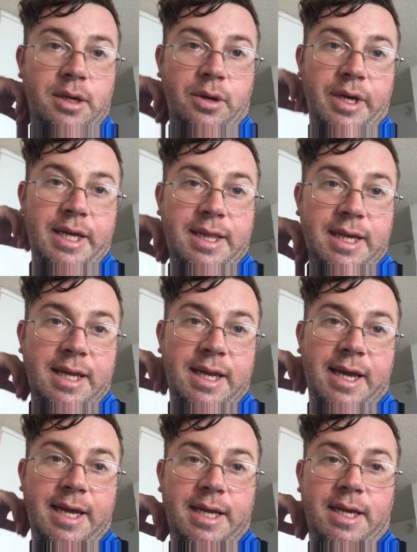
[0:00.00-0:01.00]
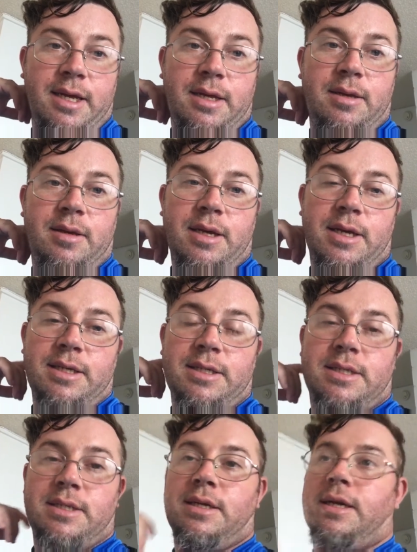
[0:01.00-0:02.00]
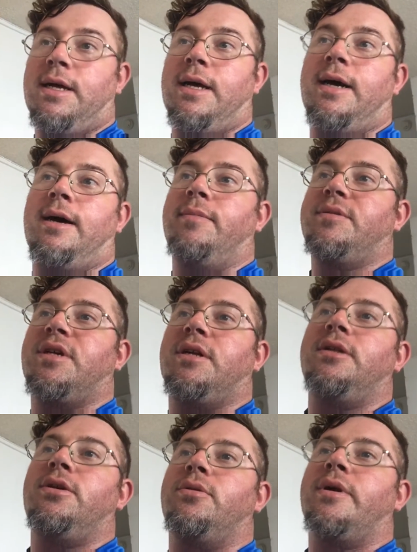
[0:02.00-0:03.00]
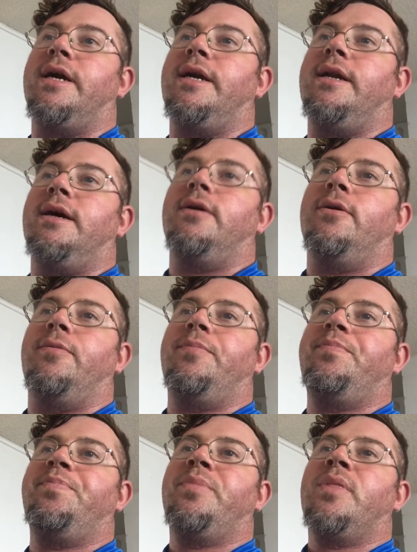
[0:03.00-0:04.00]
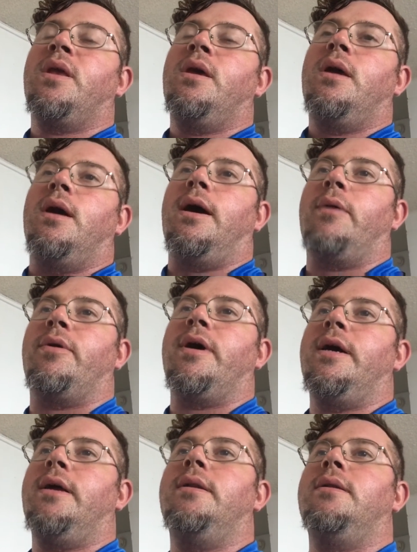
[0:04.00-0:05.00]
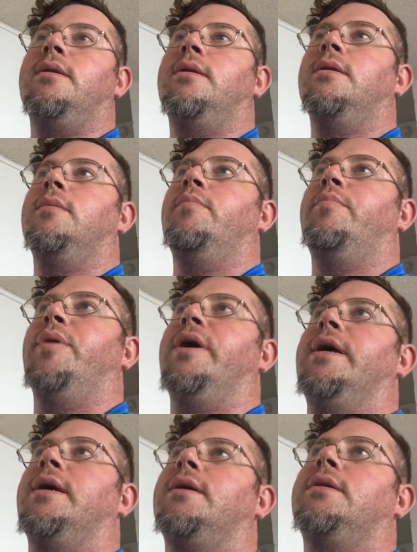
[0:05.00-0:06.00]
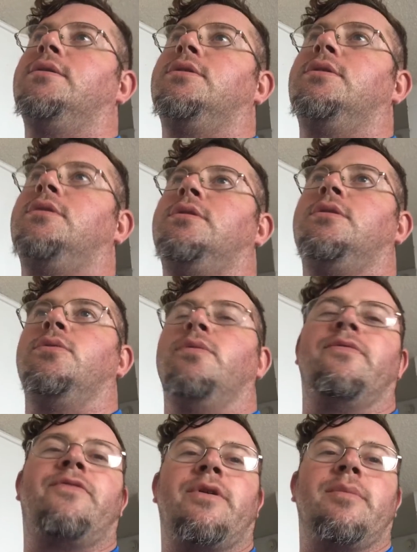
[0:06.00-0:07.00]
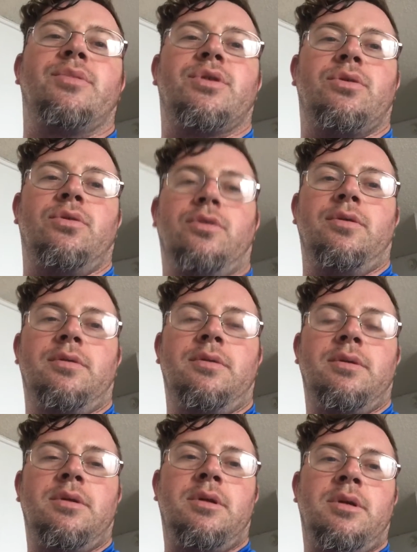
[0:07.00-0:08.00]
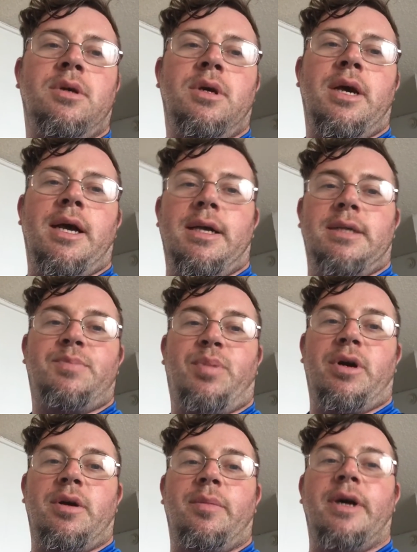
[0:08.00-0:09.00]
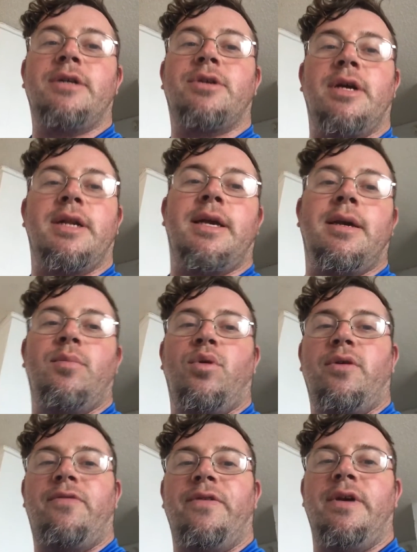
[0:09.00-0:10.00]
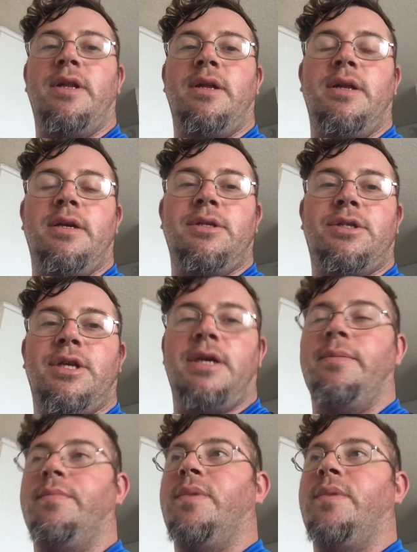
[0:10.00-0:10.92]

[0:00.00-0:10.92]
hit that 80, because I'm telling you right now, I ride bike to and from school as part of my trying to get more fit and in shape.